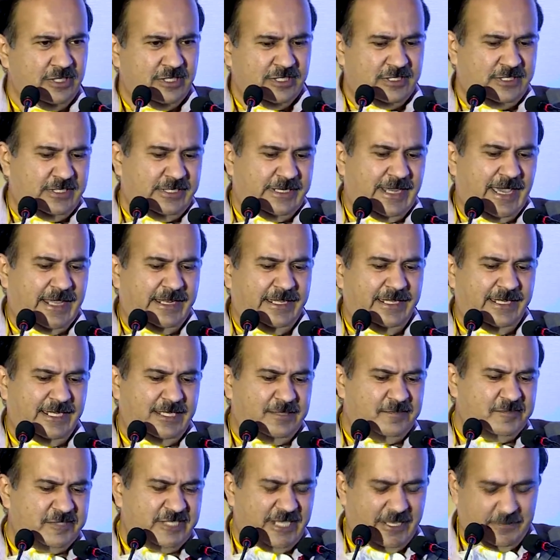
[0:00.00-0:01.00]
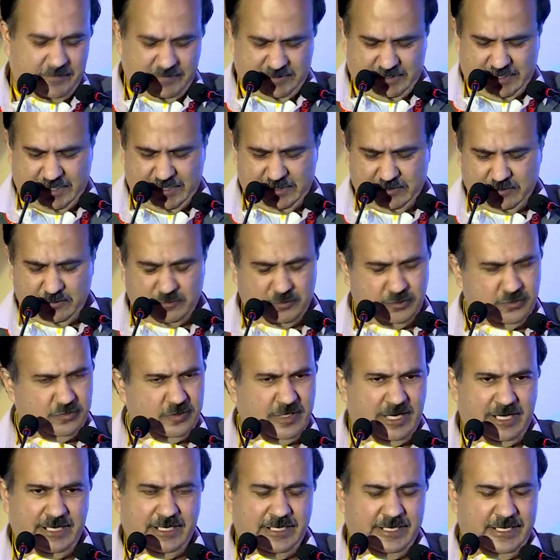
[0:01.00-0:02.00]
The dynein arms are absent, so you
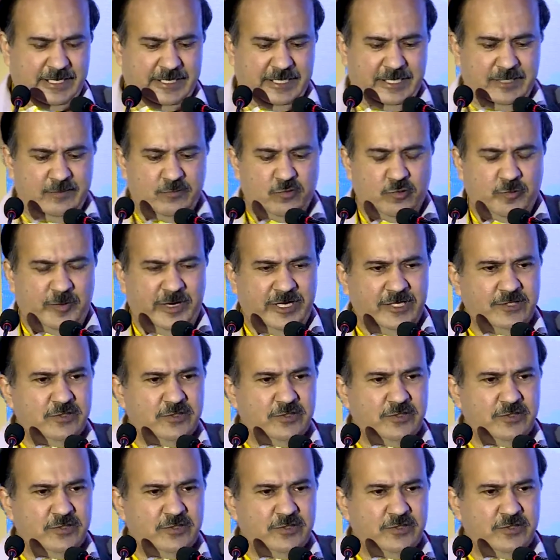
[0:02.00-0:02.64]
can't get any movement.